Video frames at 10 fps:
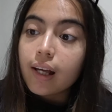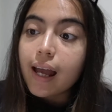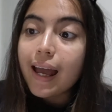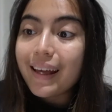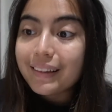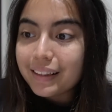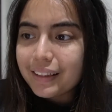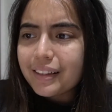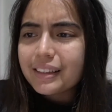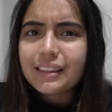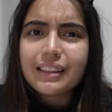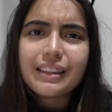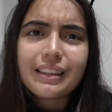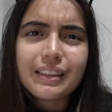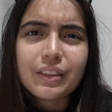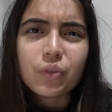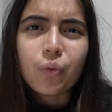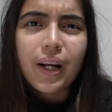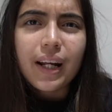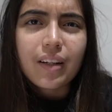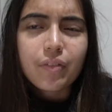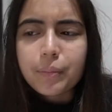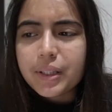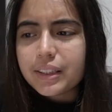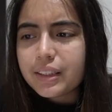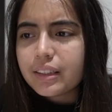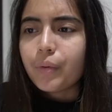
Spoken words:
And the lyrics is what I get from this.